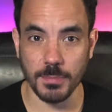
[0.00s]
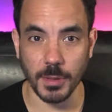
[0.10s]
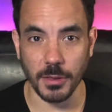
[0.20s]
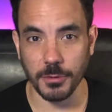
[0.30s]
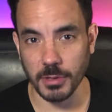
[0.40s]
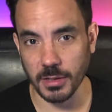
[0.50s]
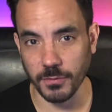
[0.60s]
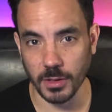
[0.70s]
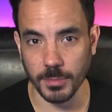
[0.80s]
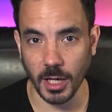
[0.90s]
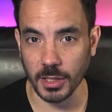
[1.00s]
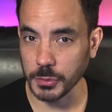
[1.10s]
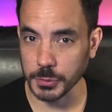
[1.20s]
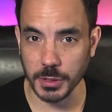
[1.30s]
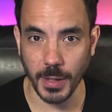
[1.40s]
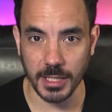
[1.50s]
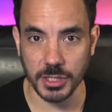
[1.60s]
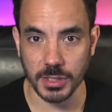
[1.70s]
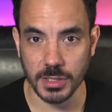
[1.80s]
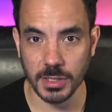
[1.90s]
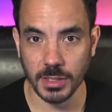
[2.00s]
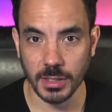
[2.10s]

but 3 of them are call to actions.